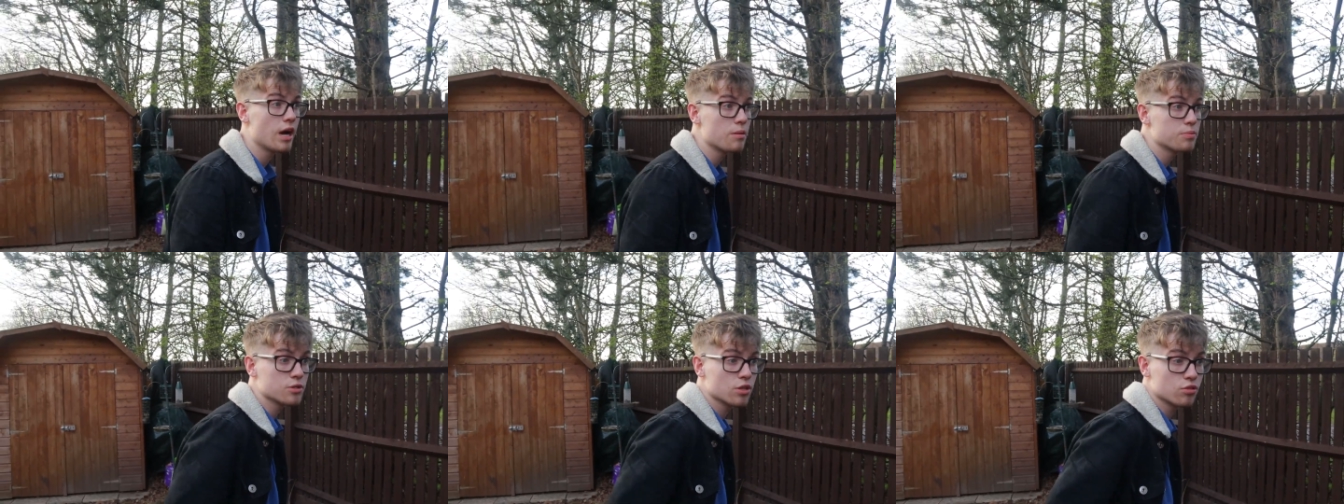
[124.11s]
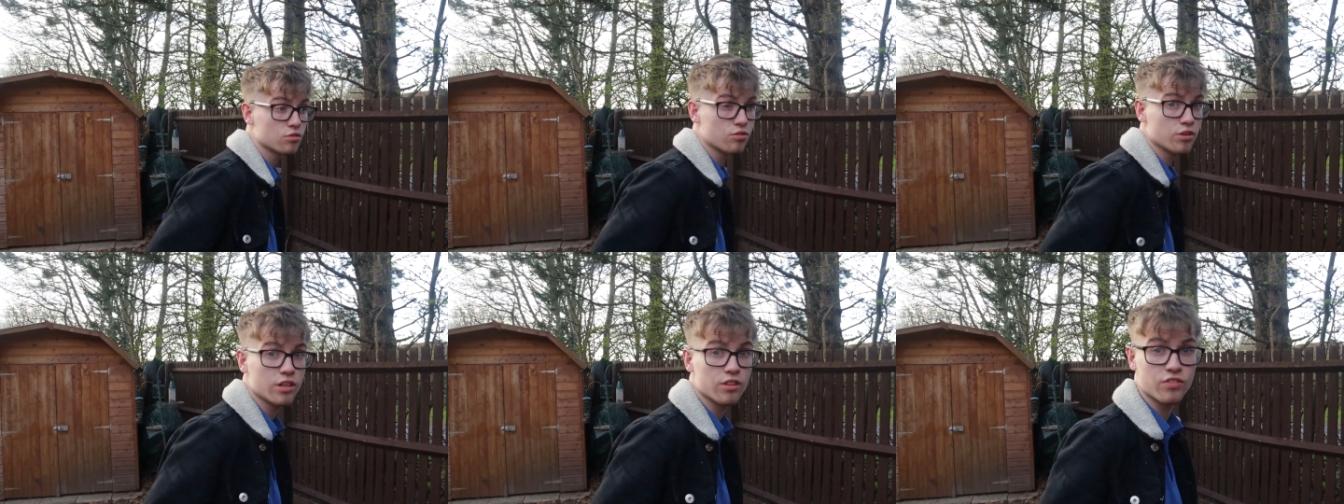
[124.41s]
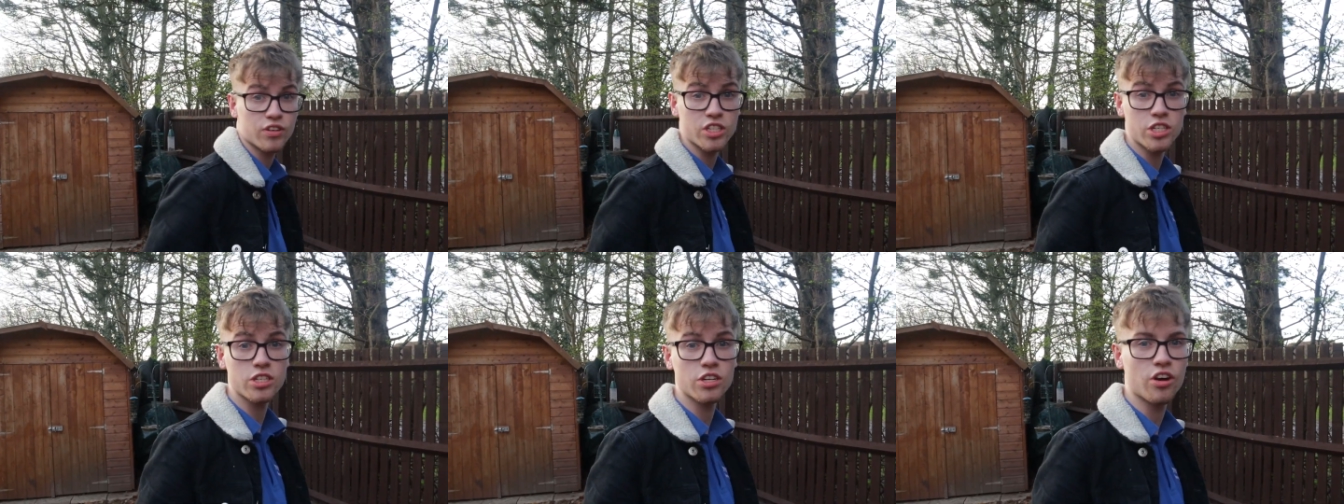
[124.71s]
episode three of
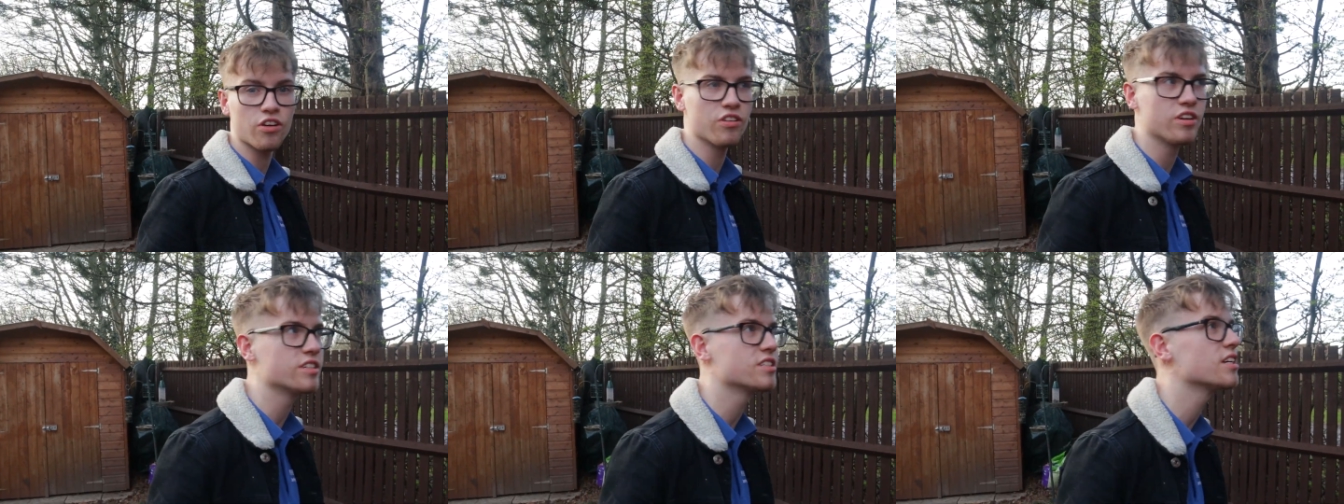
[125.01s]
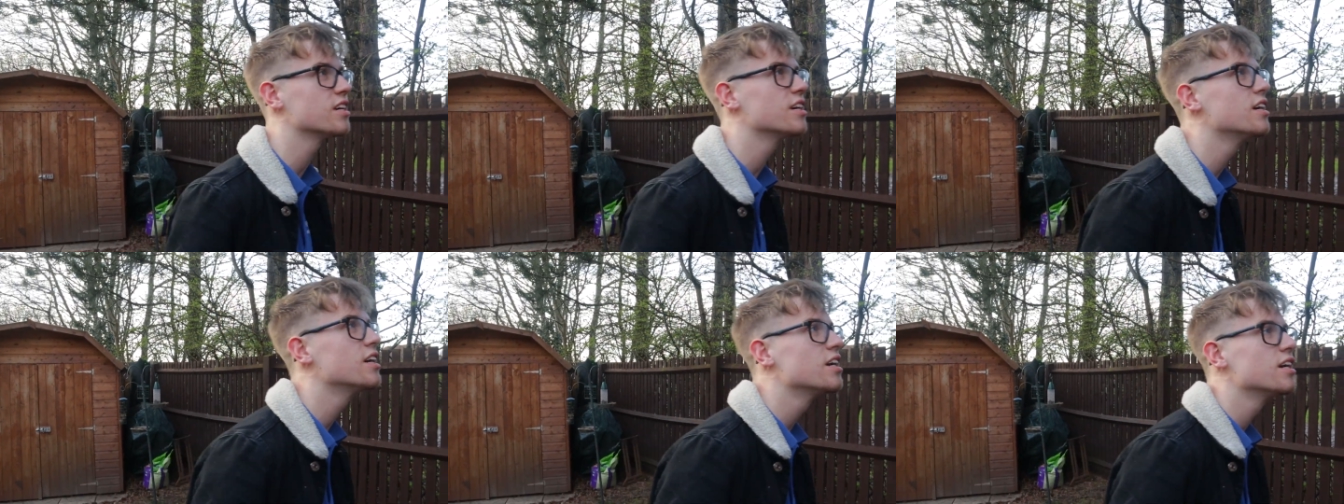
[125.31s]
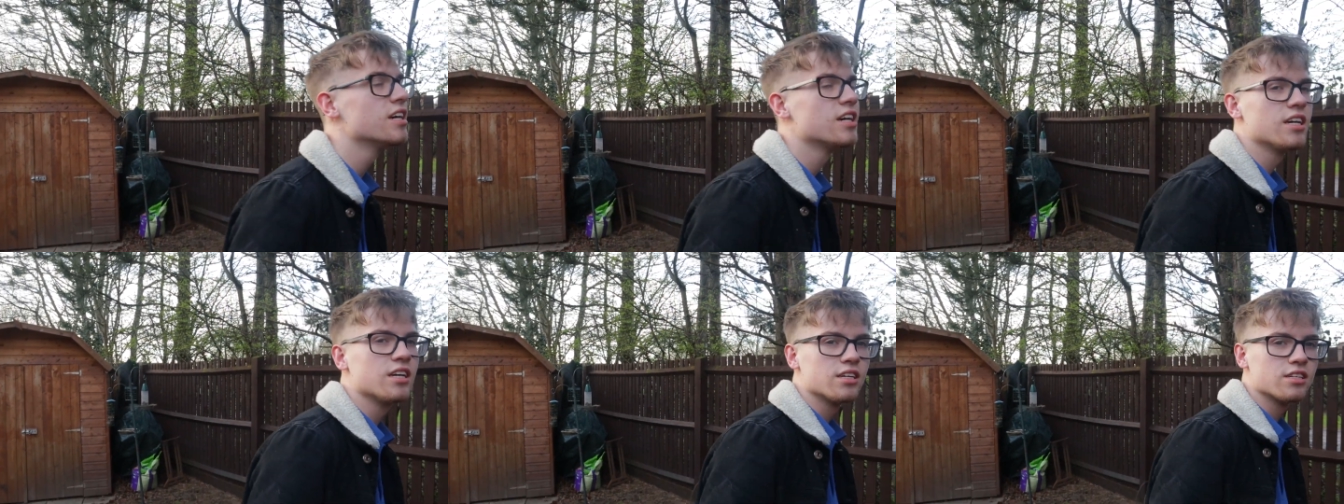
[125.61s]
the fishing diaries.
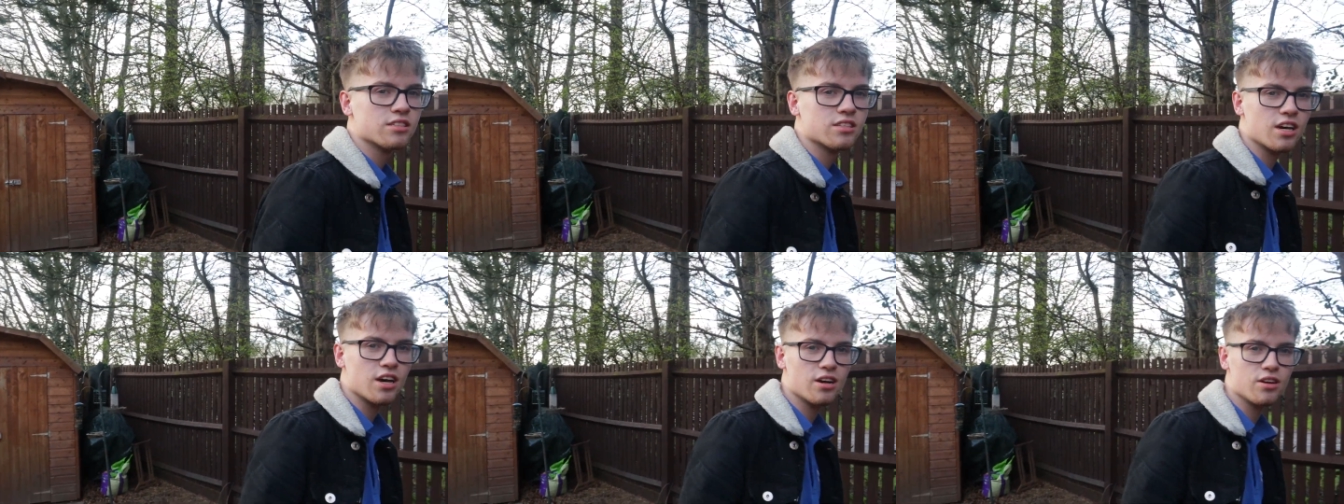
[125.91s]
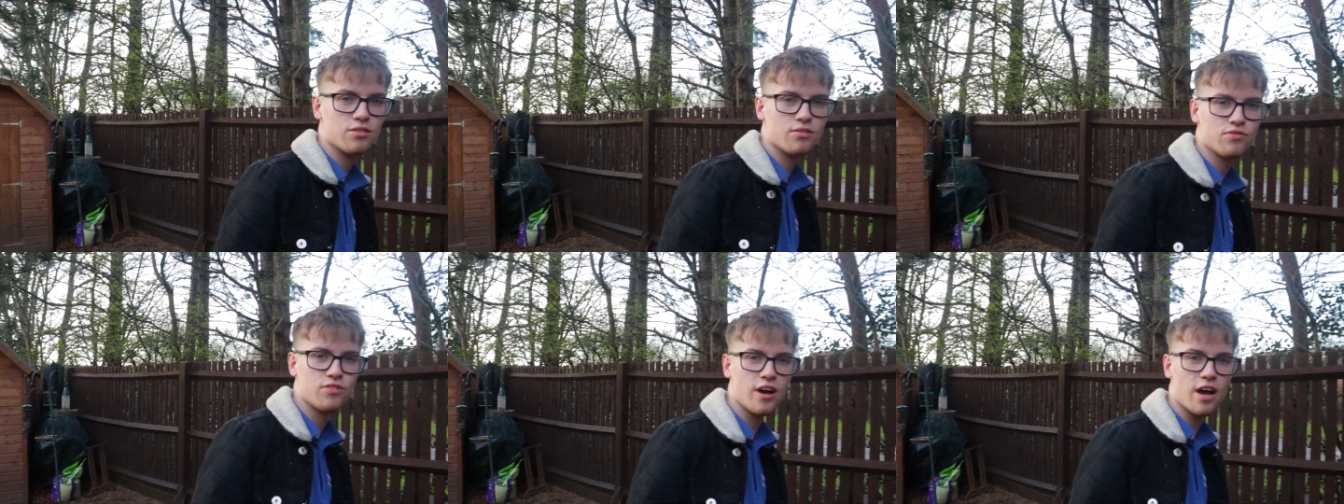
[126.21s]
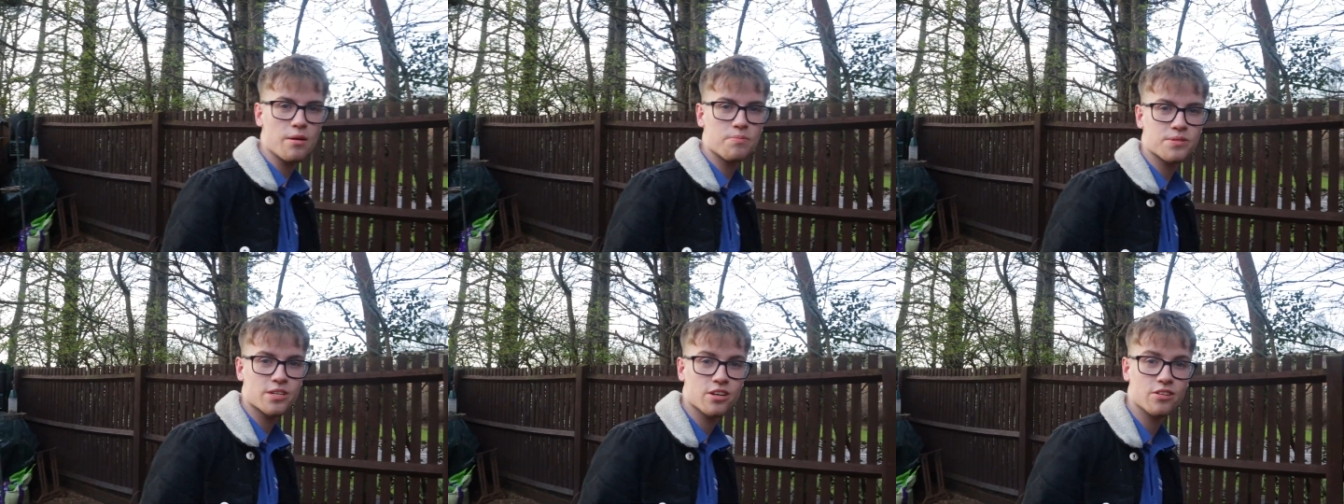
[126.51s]
So for
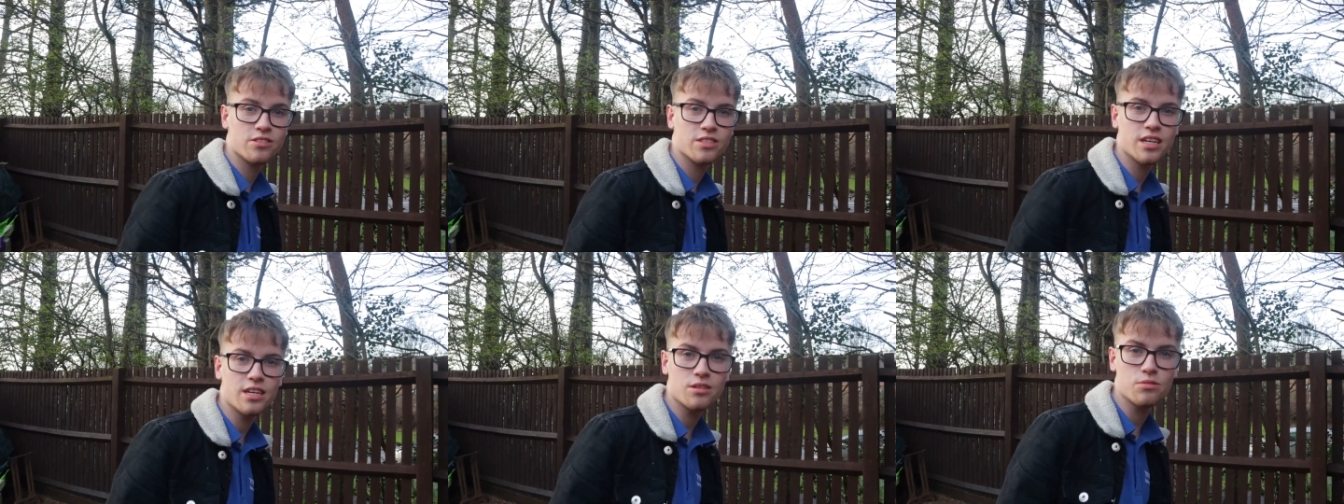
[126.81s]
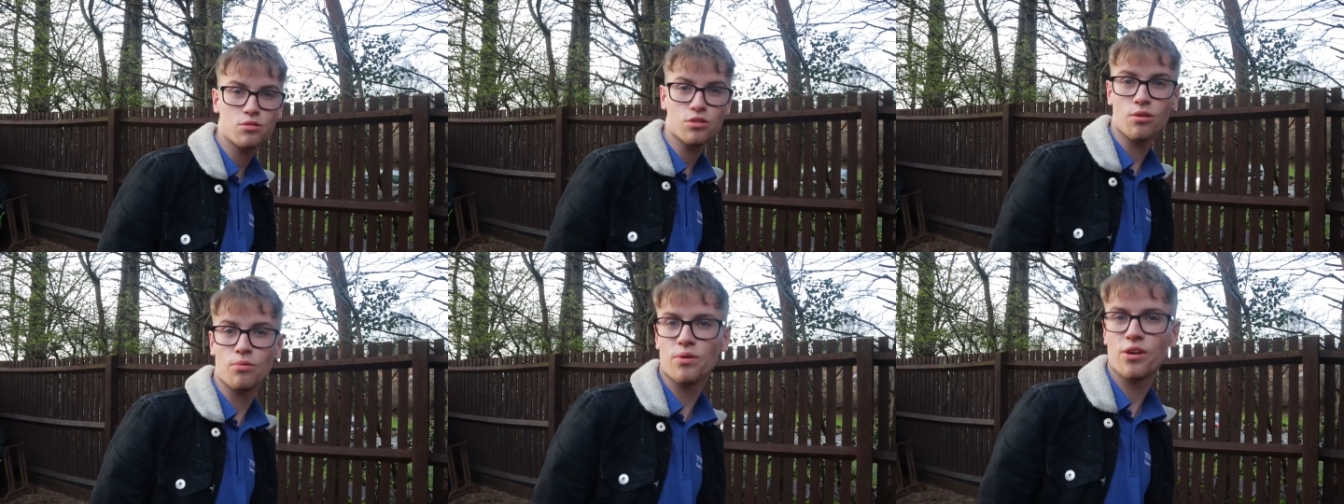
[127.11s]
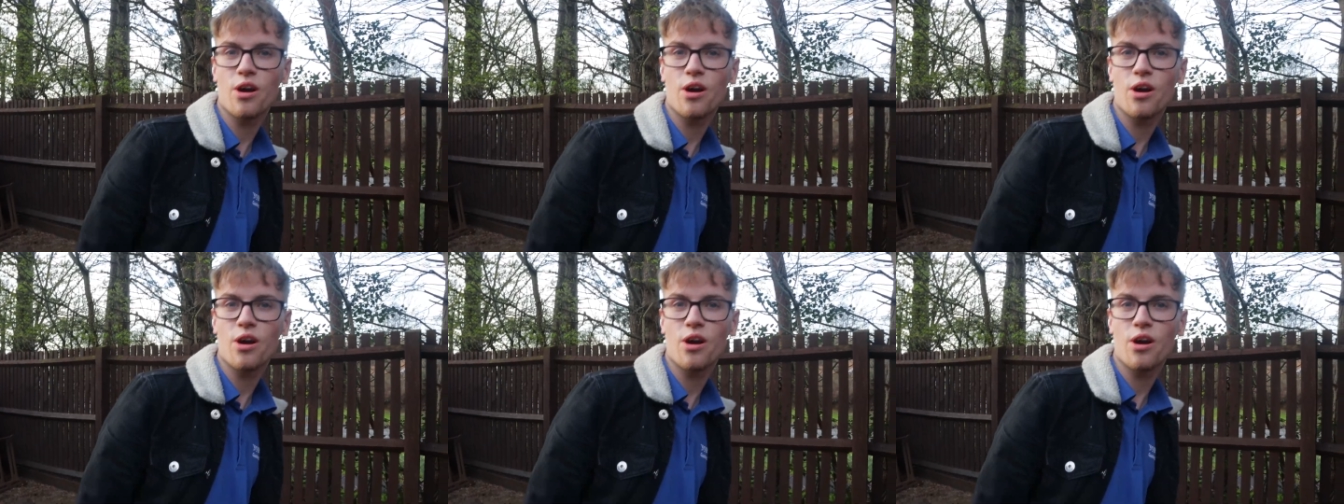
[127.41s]
episode six, we thought